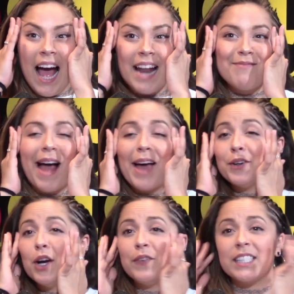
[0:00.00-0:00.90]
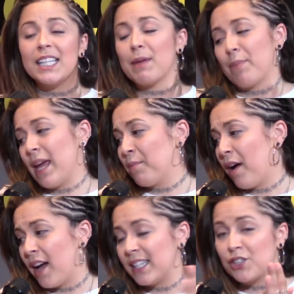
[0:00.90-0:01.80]
I don't know if it's because my paint
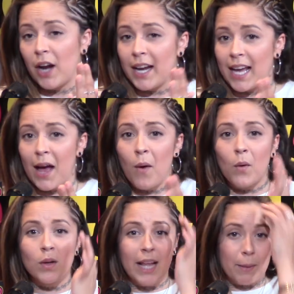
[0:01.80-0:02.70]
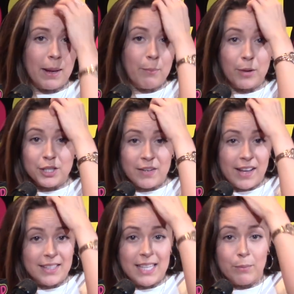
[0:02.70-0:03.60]
pot is drying out or like my brush, I
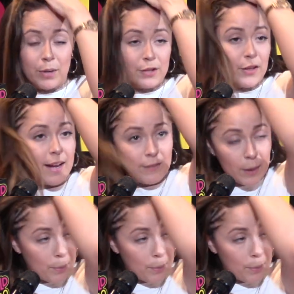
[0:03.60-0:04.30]
had the same brush forever,